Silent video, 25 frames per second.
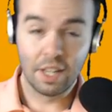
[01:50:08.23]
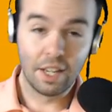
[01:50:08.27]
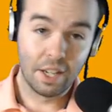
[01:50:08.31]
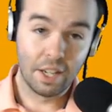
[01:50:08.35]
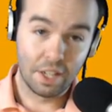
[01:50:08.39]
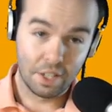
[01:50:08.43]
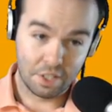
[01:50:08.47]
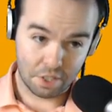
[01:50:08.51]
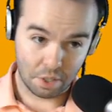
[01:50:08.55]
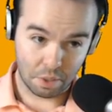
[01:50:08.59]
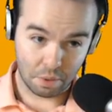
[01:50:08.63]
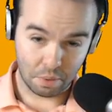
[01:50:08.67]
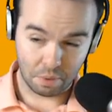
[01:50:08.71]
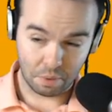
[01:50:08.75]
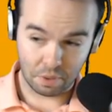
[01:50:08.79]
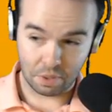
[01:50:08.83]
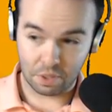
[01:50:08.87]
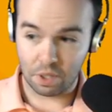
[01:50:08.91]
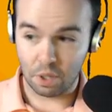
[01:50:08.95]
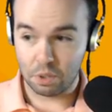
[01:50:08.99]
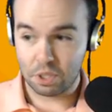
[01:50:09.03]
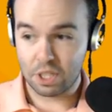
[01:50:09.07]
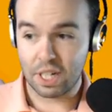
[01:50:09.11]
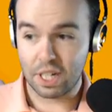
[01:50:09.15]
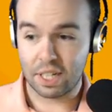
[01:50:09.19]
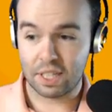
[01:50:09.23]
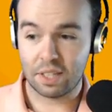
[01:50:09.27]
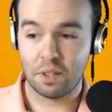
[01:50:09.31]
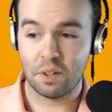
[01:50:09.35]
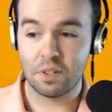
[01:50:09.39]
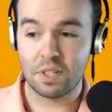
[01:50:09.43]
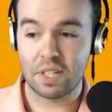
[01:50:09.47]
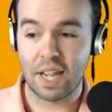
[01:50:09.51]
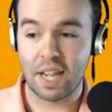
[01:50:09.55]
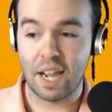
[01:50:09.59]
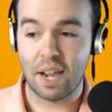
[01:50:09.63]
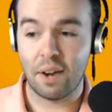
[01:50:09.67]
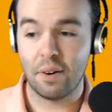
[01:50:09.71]
So go check those
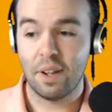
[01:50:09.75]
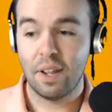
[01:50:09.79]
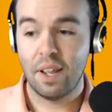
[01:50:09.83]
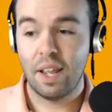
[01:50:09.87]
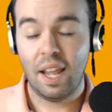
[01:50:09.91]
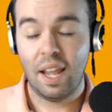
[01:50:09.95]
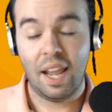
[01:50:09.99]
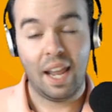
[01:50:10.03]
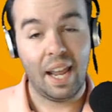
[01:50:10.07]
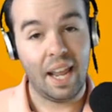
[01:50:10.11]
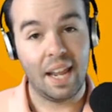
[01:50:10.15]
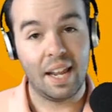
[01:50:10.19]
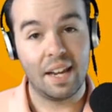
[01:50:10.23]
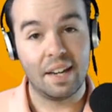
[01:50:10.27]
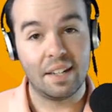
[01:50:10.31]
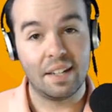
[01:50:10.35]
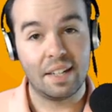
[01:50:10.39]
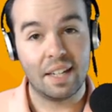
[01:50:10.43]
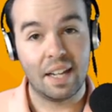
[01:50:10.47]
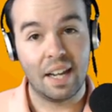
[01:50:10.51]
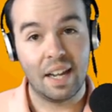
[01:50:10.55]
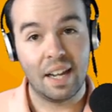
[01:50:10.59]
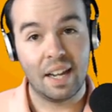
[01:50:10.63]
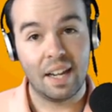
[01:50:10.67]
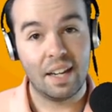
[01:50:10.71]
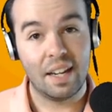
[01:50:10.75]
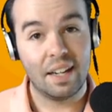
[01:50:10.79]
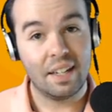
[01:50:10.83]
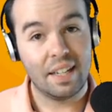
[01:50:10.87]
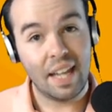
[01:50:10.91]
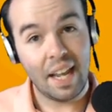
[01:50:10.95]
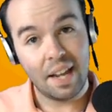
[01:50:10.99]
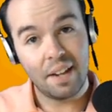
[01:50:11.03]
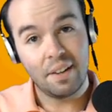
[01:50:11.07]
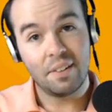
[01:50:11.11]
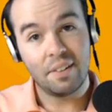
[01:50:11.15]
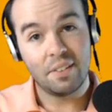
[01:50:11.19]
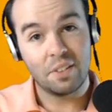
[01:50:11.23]
out. And
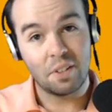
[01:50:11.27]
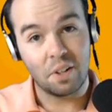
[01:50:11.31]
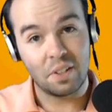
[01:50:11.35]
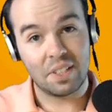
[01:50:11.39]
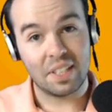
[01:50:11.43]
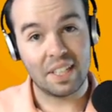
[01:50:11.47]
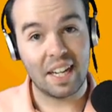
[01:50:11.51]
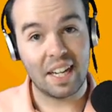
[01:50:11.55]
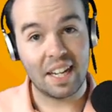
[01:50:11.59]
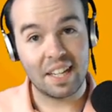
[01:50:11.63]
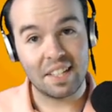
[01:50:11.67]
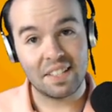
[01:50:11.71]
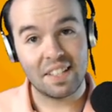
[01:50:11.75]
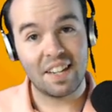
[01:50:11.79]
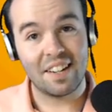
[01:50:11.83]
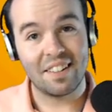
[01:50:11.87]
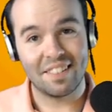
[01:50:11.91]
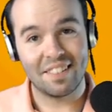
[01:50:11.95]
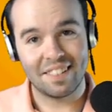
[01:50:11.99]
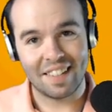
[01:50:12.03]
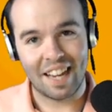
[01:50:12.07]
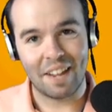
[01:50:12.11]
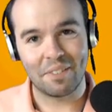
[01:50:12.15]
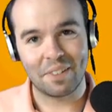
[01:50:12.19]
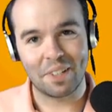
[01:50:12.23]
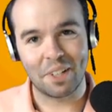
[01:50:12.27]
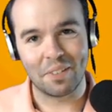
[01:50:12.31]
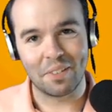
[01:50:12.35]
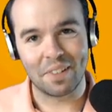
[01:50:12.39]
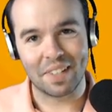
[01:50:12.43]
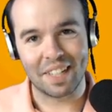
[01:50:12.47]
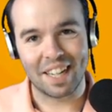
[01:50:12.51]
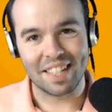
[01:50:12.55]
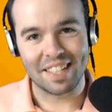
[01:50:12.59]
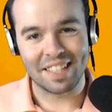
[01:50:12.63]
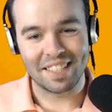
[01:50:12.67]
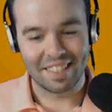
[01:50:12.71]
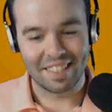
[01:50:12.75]
yeah, talk to you guys later. Have a good one, guys.